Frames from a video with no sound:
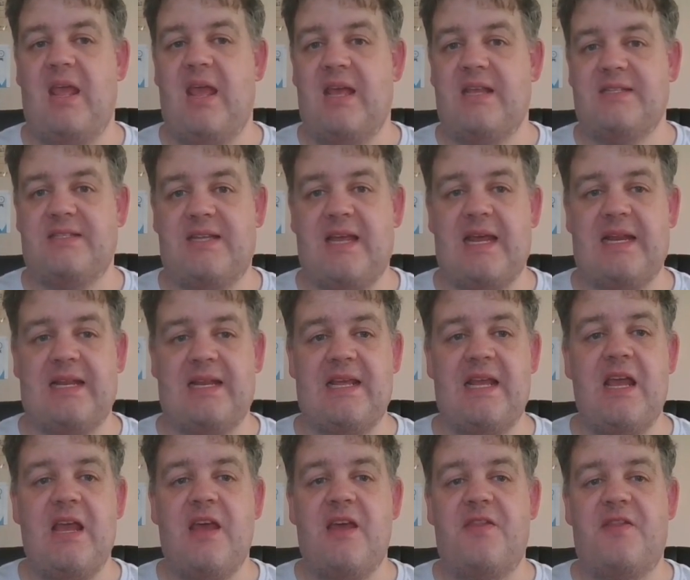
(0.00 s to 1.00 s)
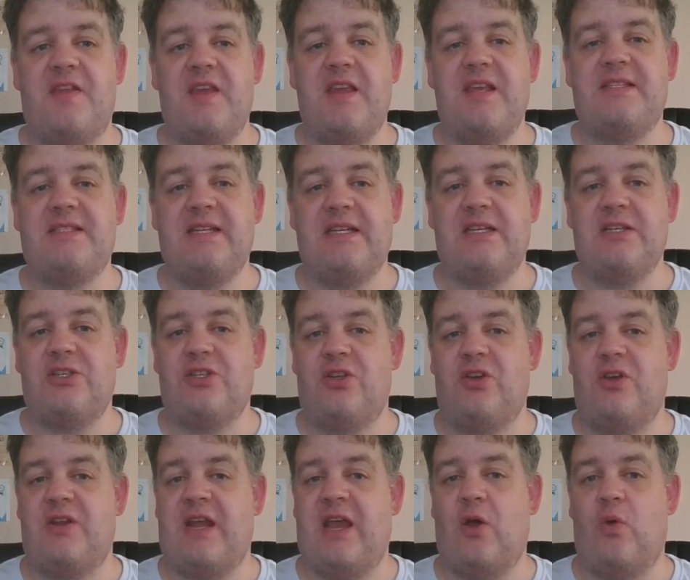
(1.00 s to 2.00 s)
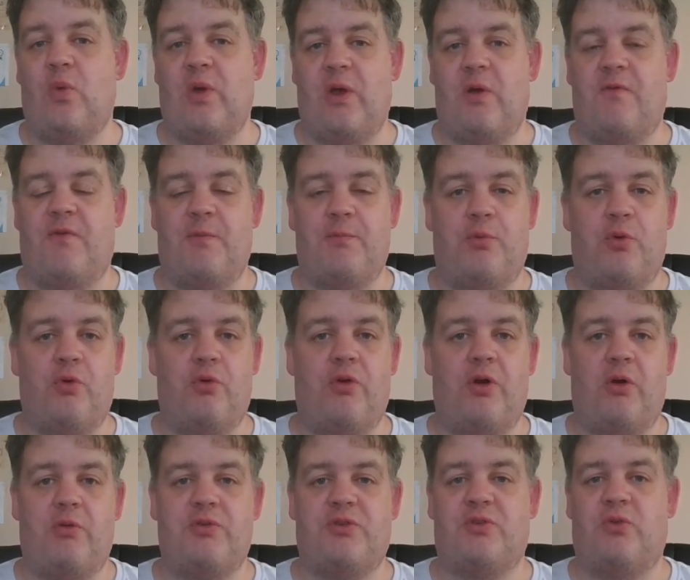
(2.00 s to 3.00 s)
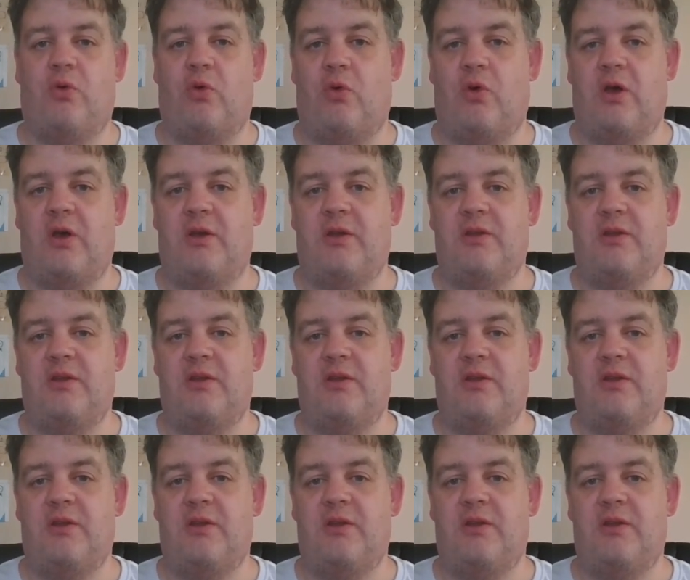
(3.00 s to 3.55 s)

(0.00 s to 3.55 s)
Sadly, things didn't turn out well for poor old Tor.